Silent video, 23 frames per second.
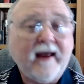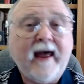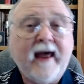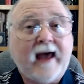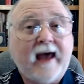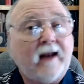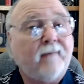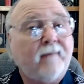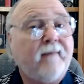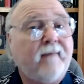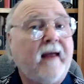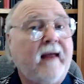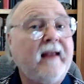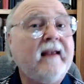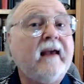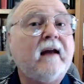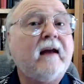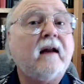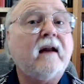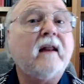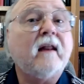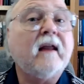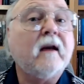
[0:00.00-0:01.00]
And if they can
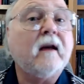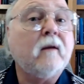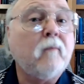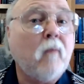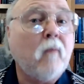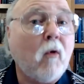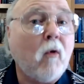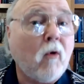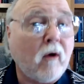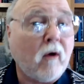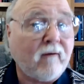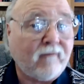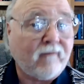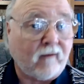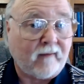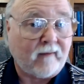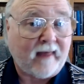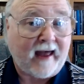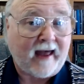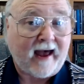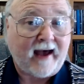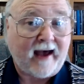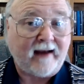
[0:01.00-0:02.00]
get a little more for
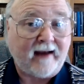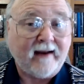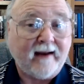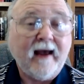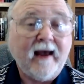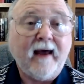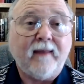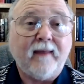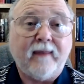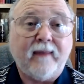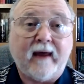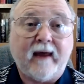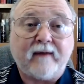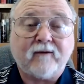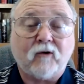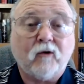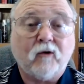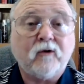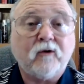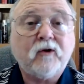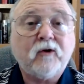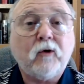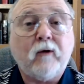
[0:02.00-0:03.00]
that, that's going to